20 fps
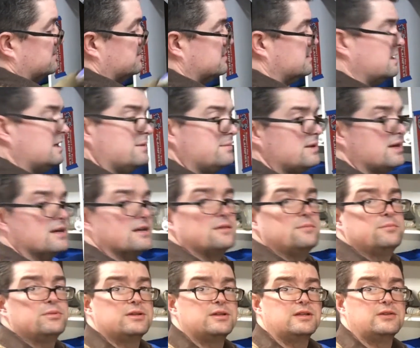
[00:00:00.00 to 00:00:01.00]
See, I'm not
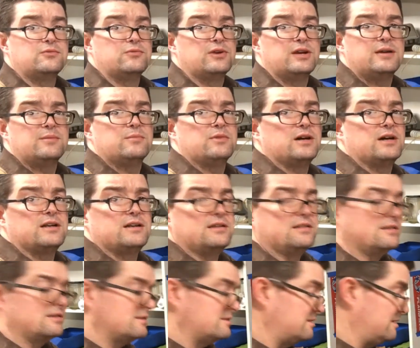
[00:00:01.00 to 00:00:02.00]
completely
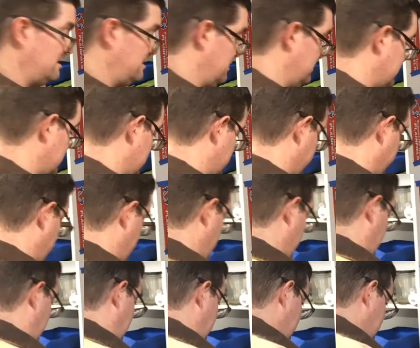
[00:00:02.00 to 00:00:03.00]
ramrodding this thing. It's
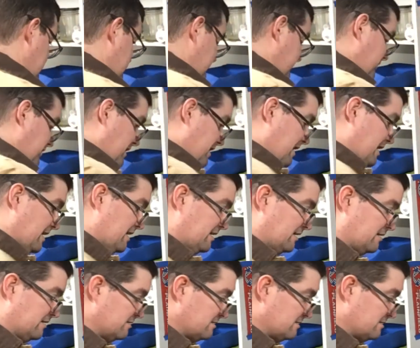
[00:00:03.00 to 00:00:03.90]
fine. It's fine.